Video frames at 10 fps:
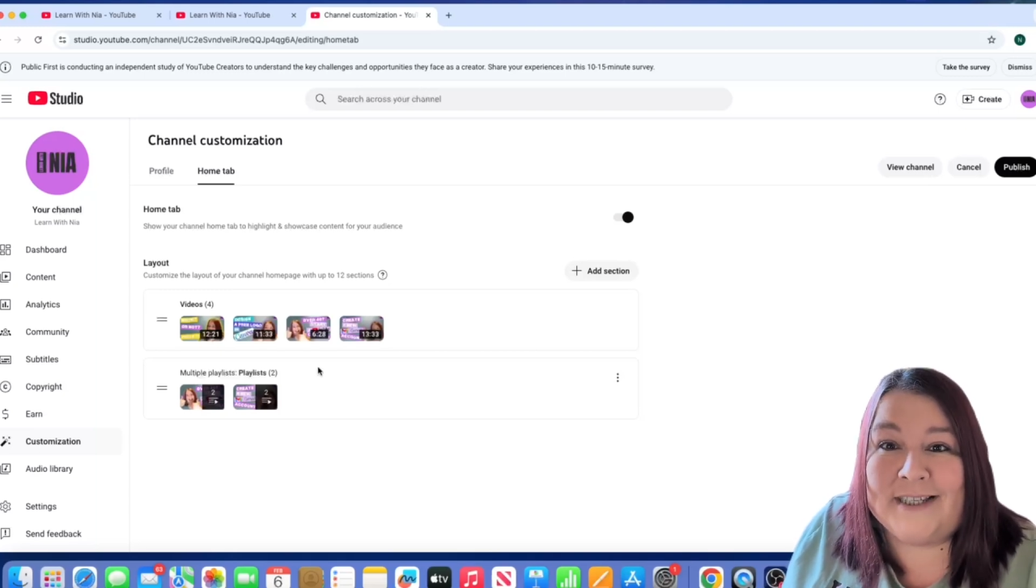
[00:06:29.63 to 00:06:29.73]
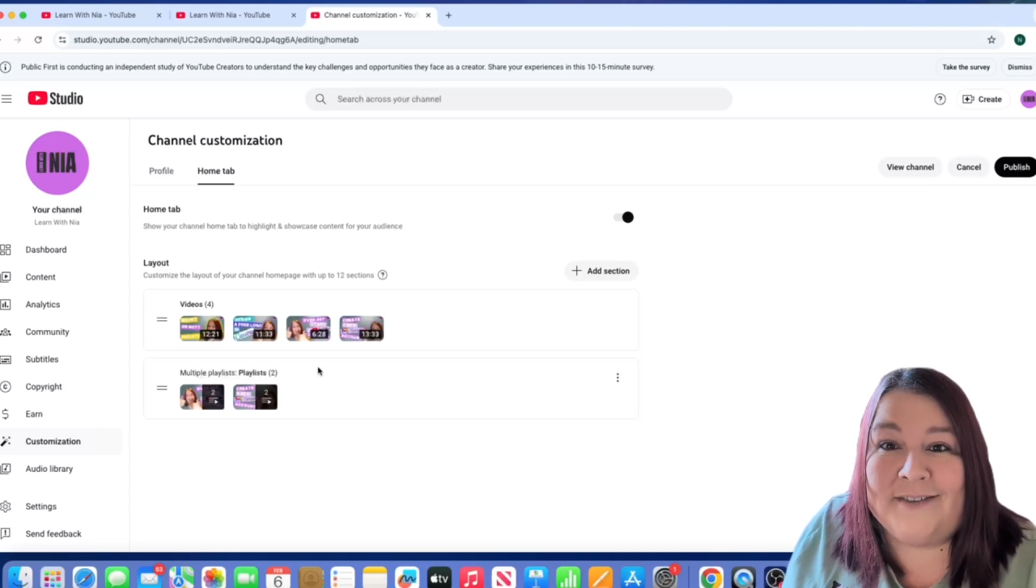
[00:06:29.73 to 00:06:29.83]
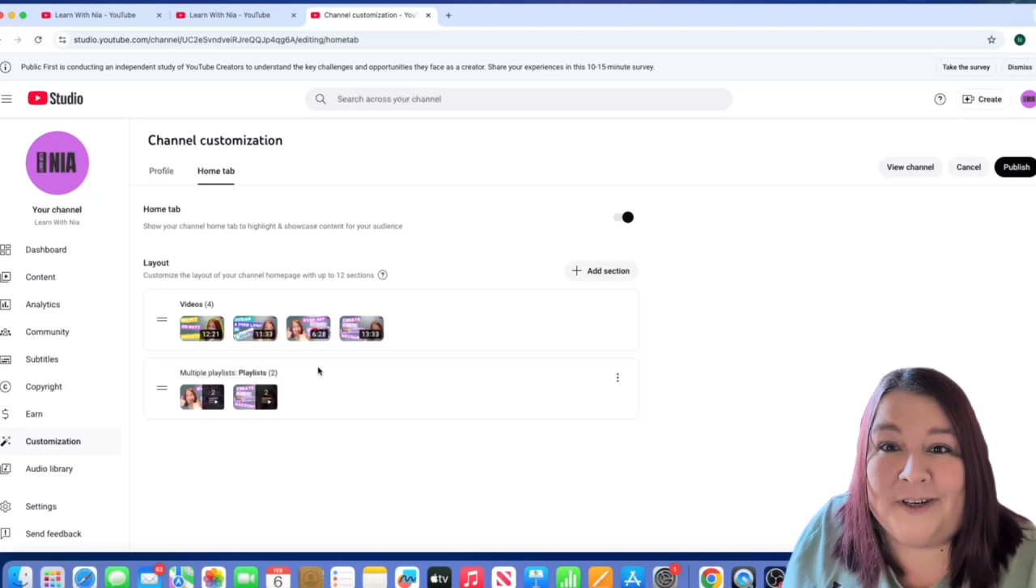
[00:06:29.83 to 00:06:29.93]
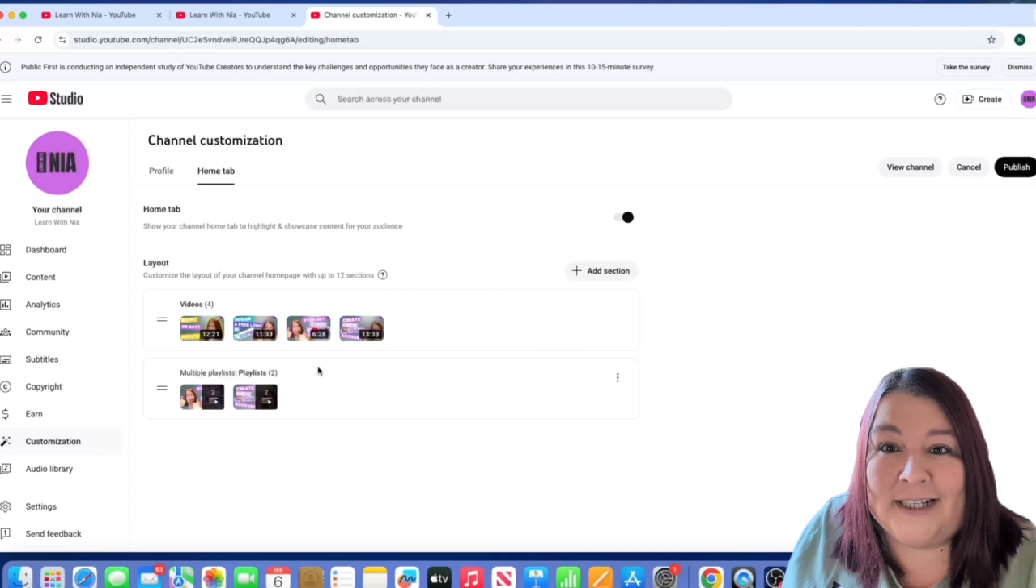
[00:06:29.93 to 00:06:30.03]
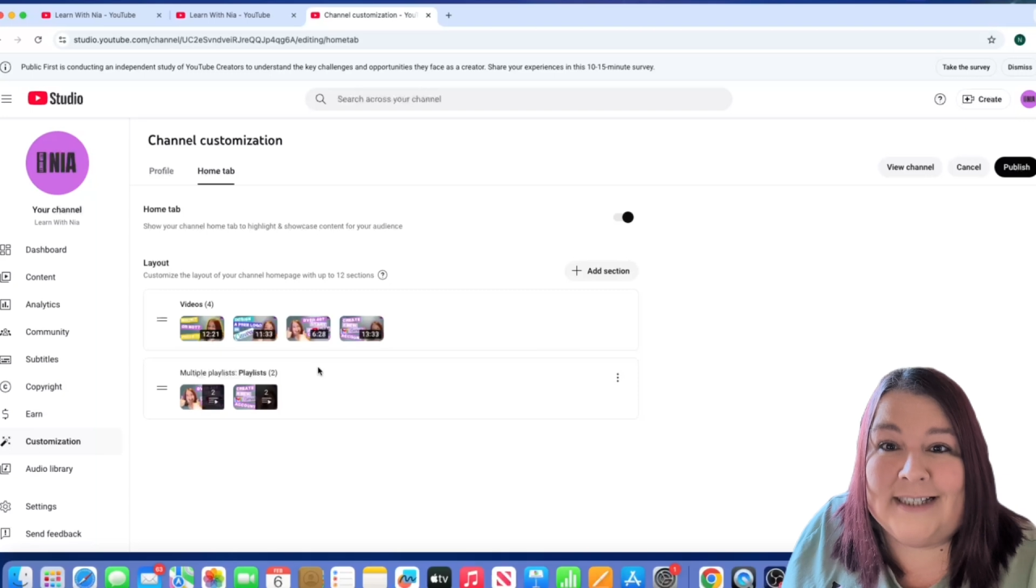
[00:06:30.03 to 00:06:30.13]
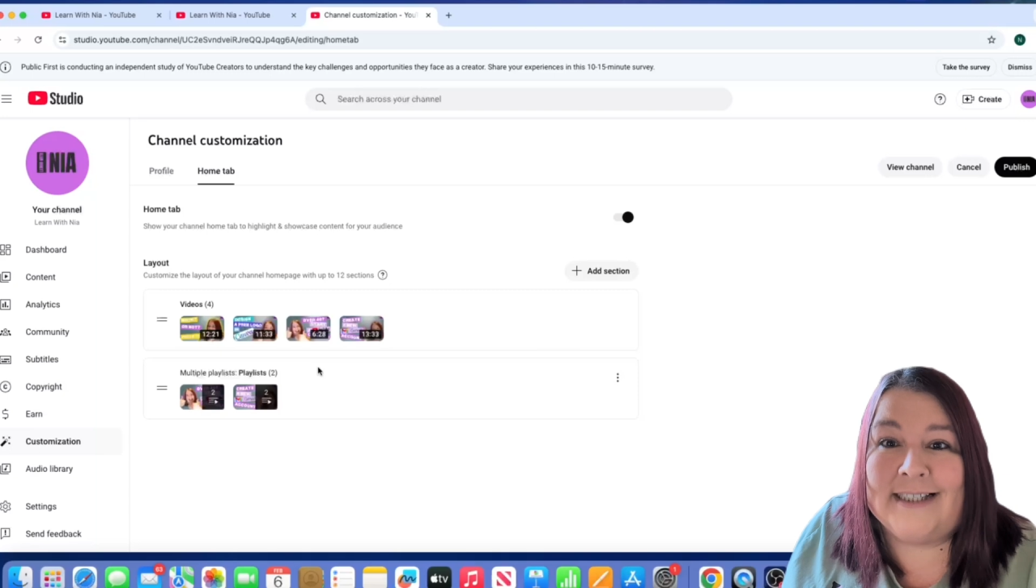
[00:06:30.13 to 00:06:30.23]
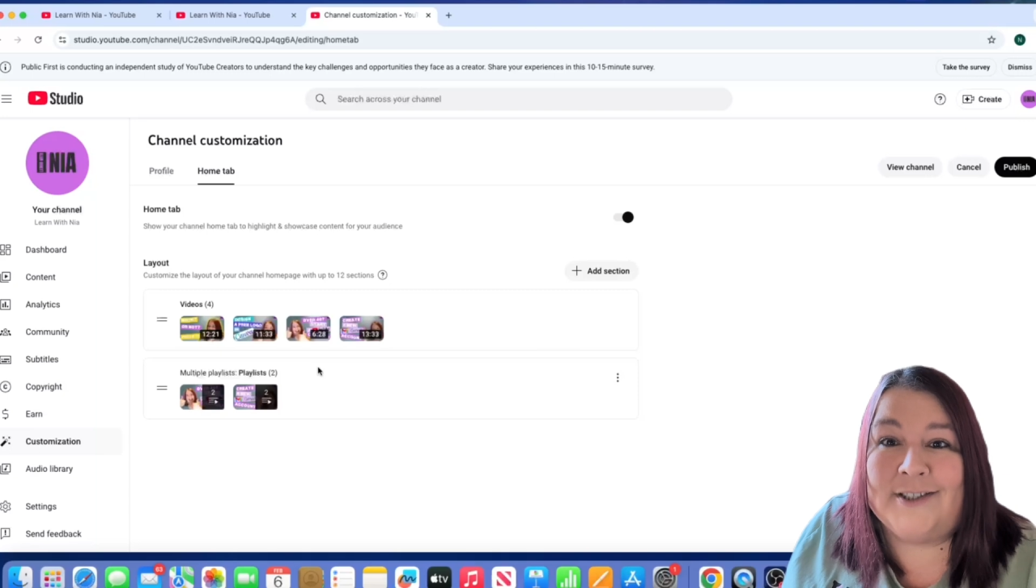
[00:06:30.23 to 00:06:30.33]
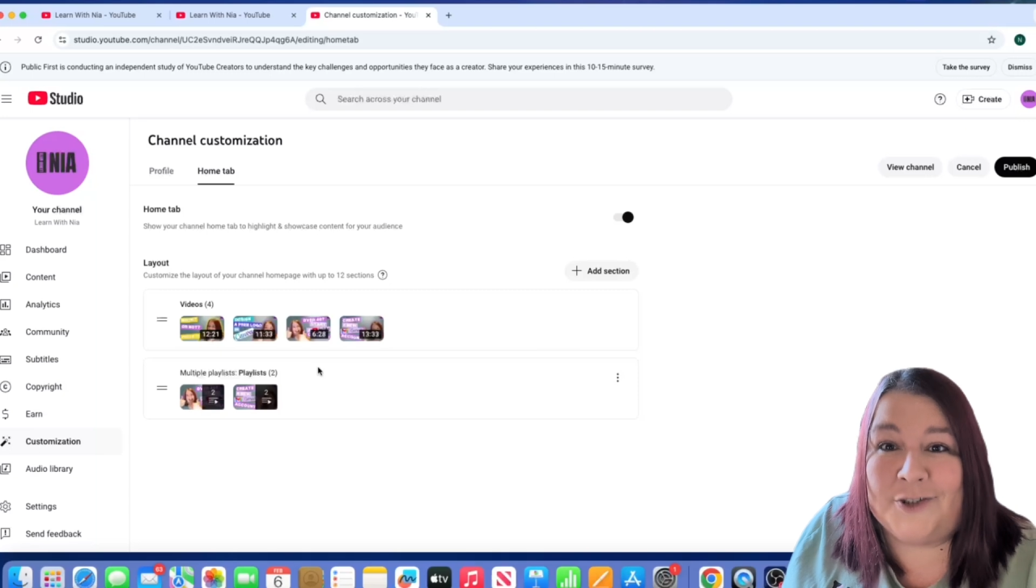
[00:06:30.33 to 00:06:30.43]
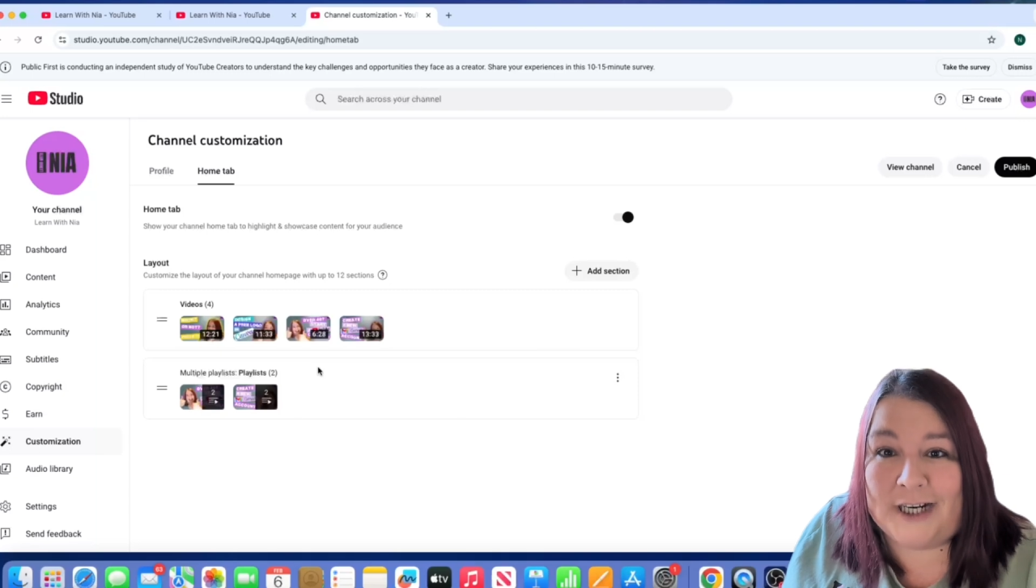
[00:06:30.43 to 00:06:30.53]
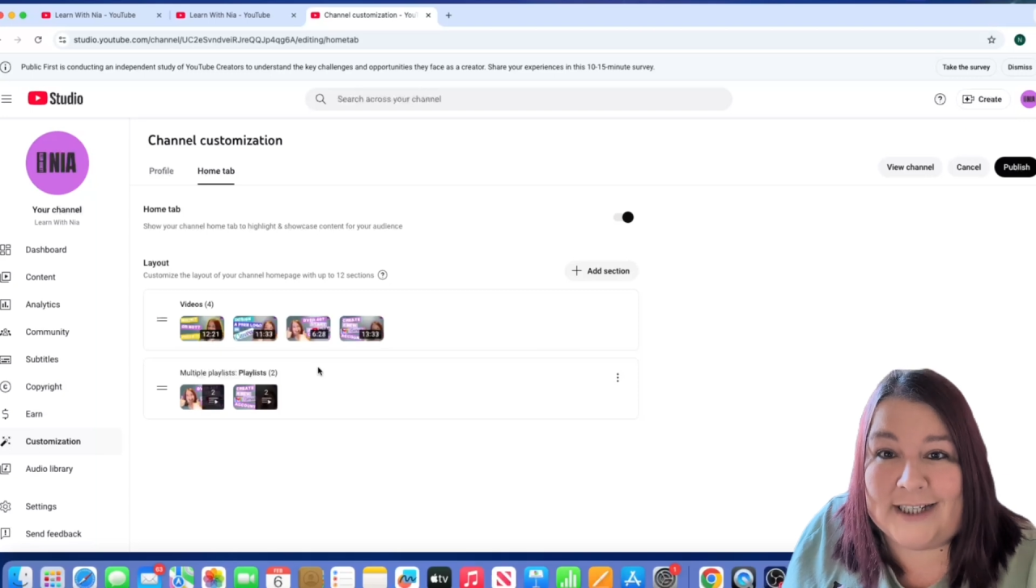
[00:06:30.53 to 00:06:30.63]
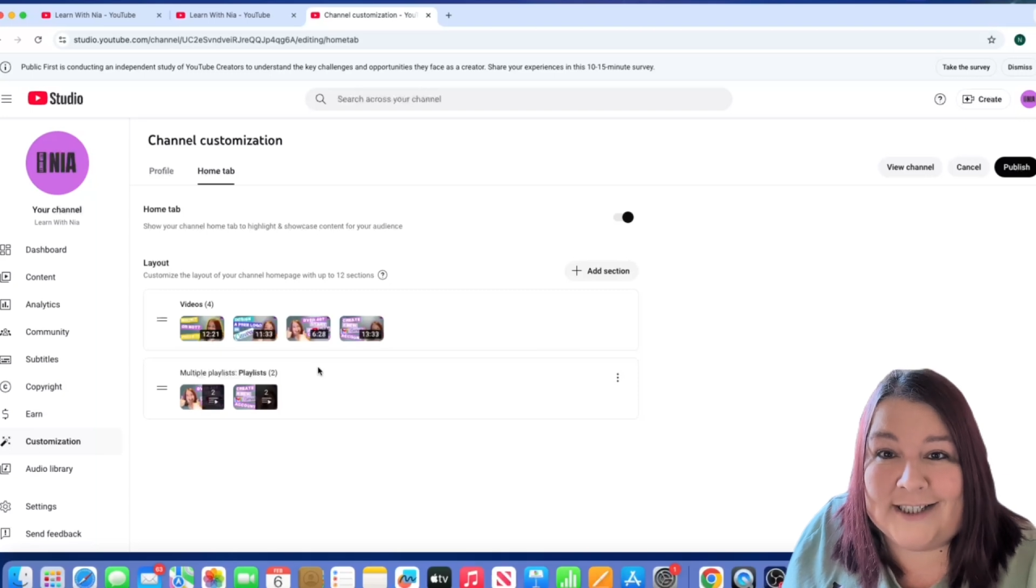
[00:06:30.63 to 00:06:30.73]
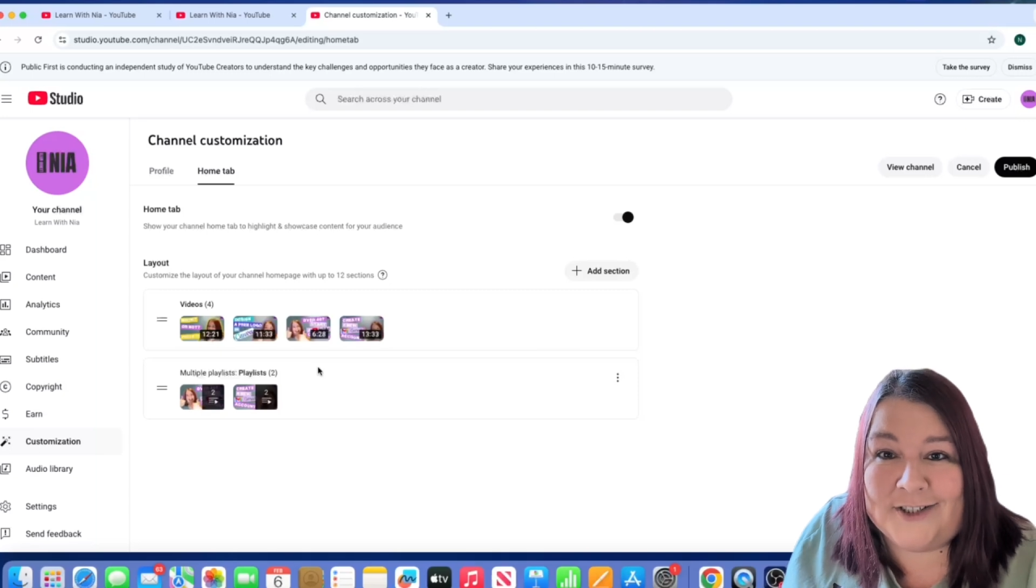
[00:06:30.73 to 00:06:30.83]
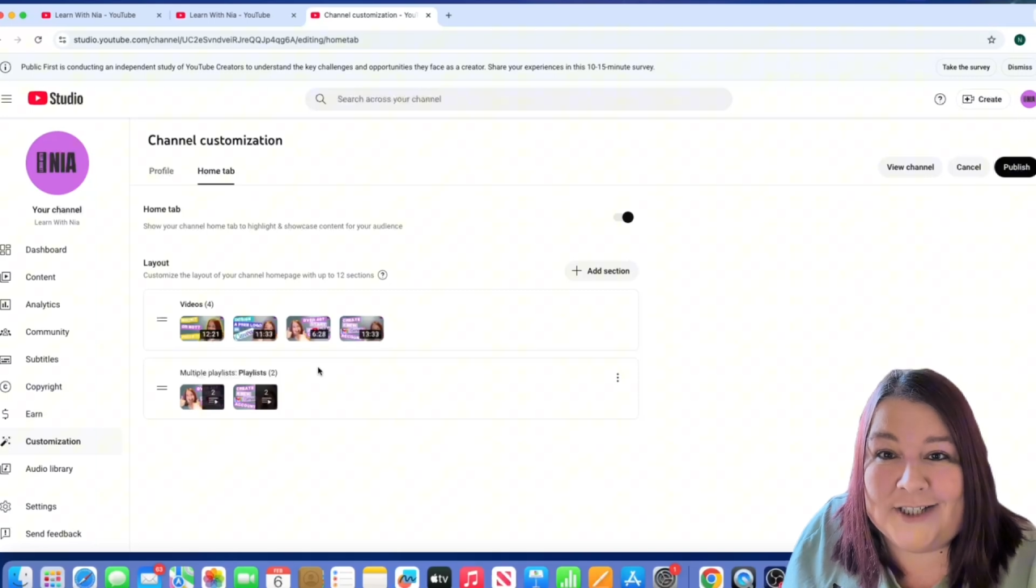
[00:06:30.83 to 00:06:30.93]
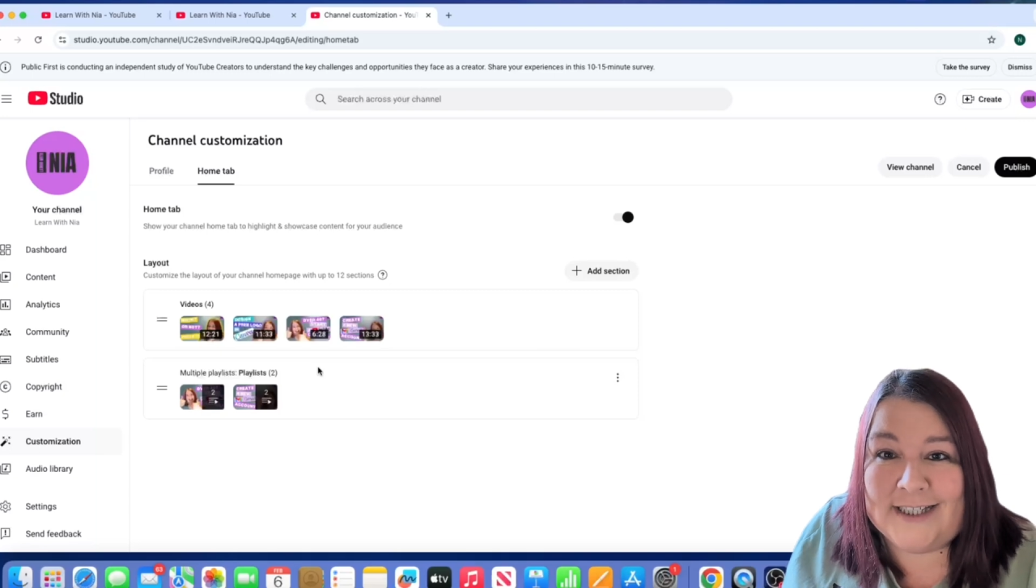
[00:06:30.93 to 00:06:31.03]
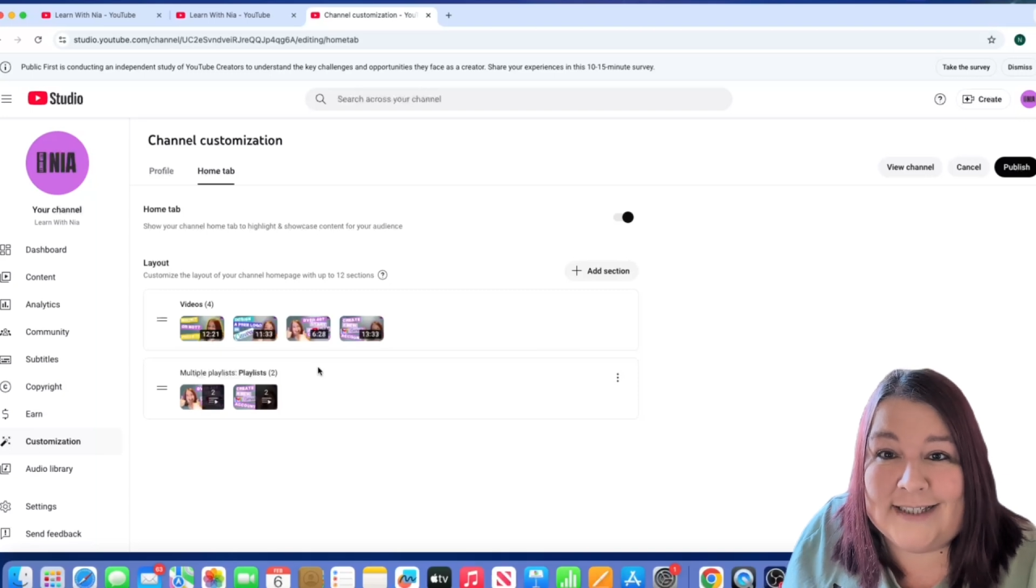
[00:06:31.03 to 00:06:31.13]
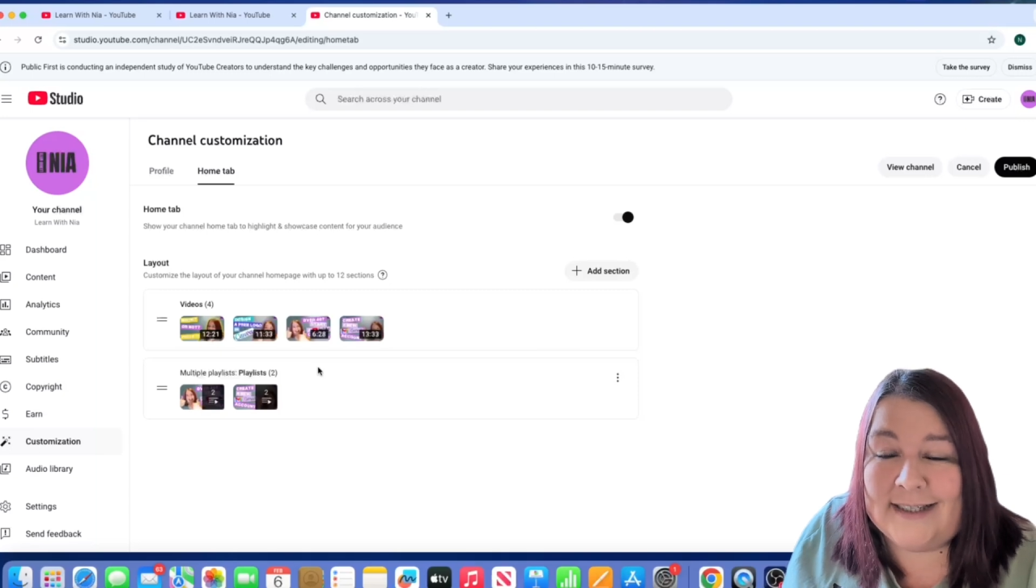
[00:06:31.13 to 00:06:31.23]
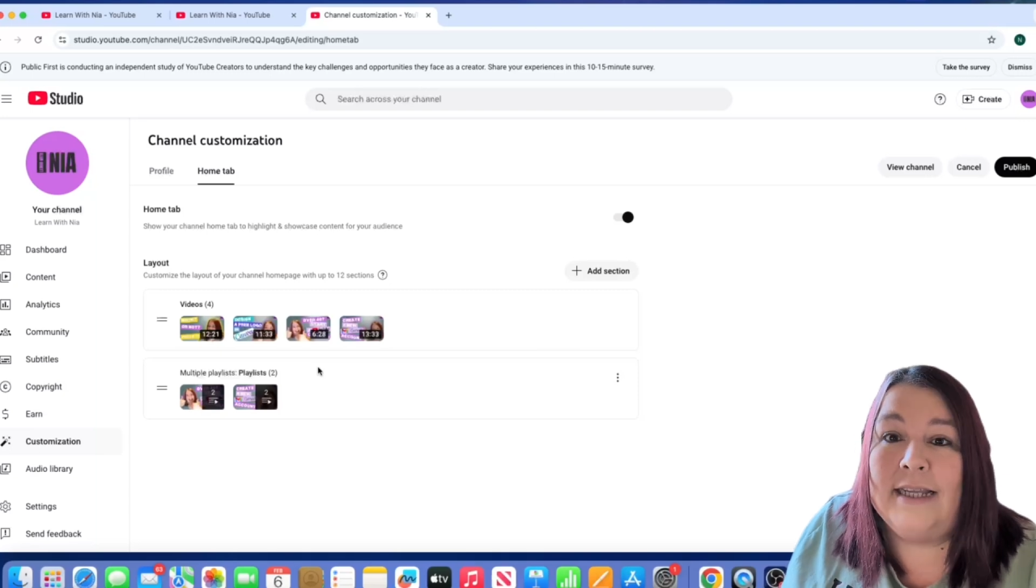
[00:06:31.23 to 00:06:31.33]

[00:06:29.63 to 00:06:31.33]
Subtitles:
advice and strategies.